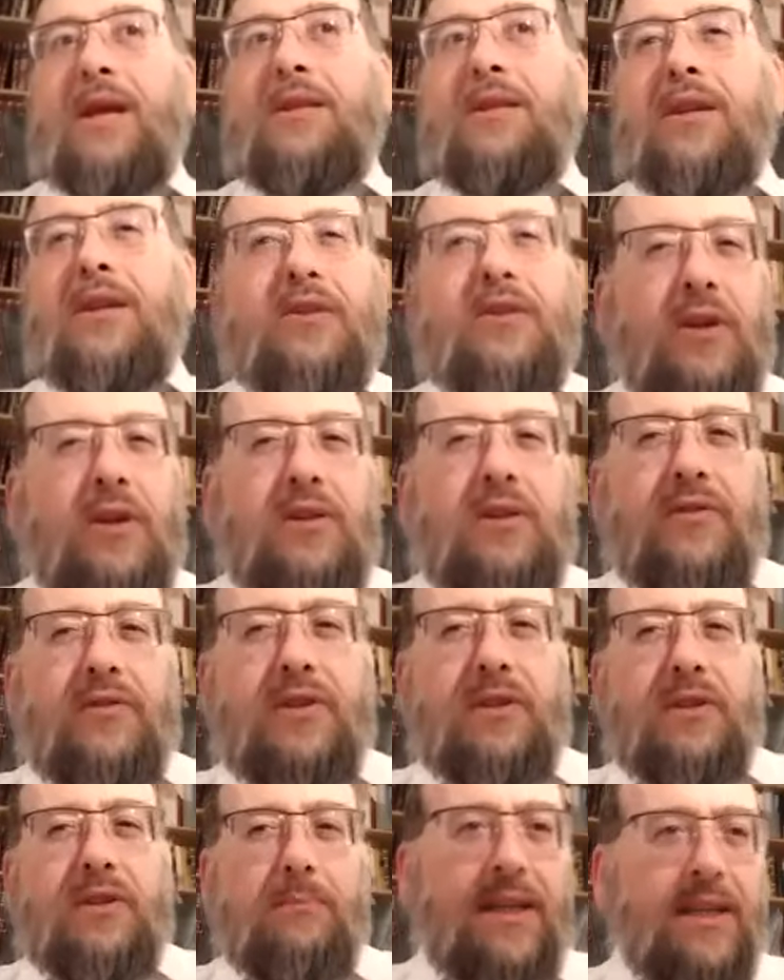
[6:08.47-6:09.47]
Does
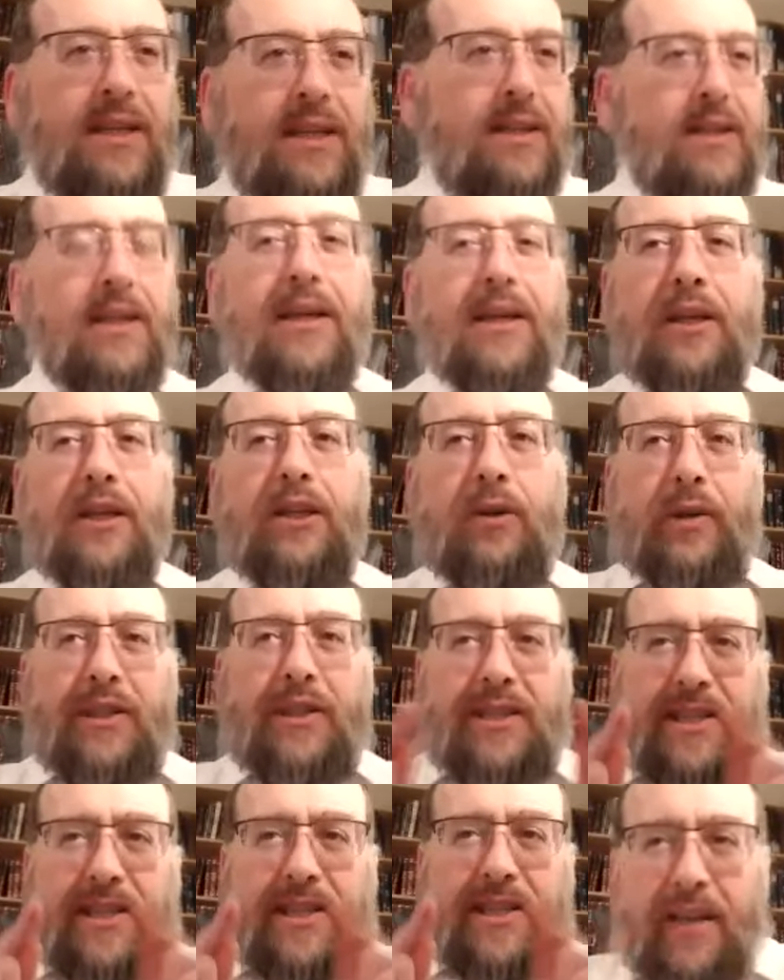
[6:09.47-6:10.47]
Tosfos mean you can
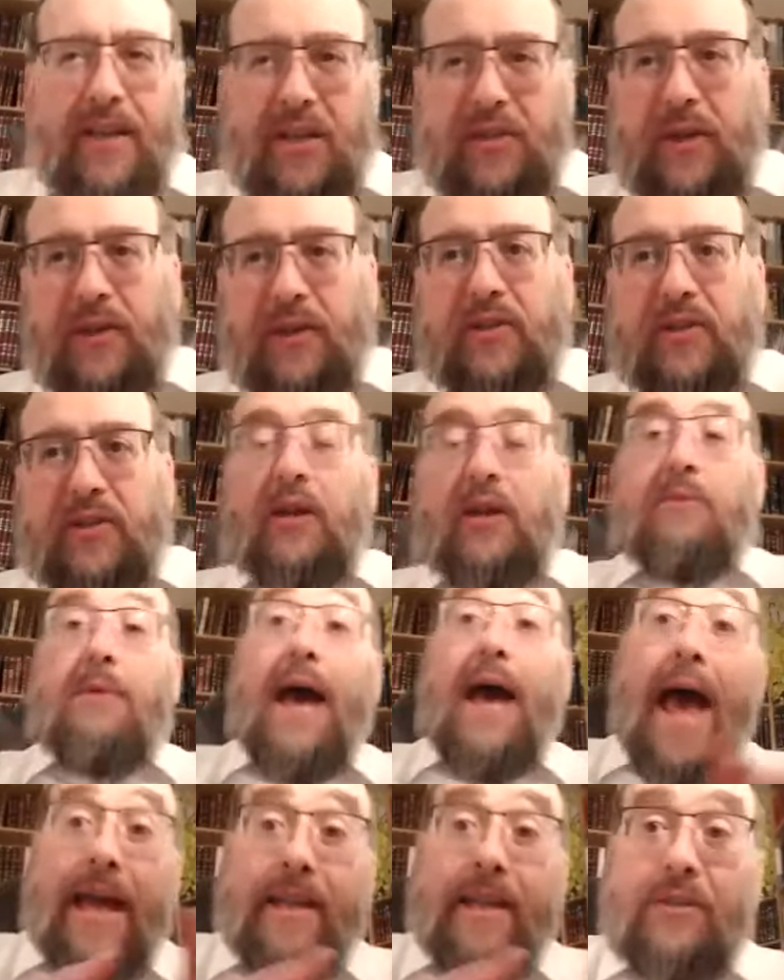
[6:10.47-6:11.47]
say the Sfiras ha'omer
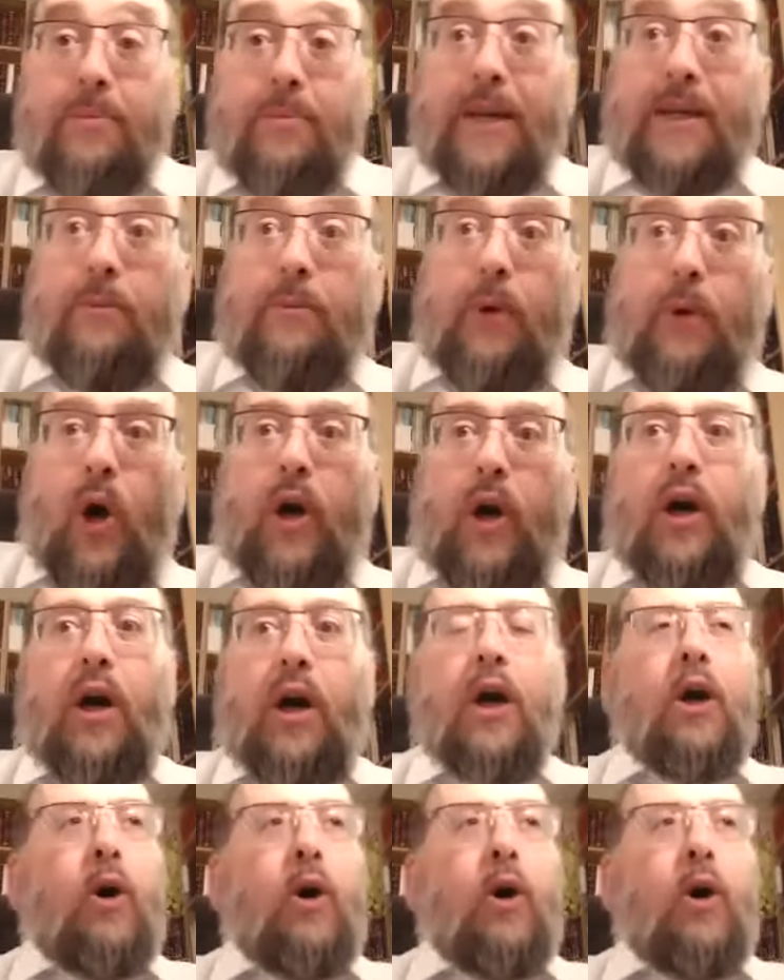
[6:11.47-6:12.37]
and make the bracha,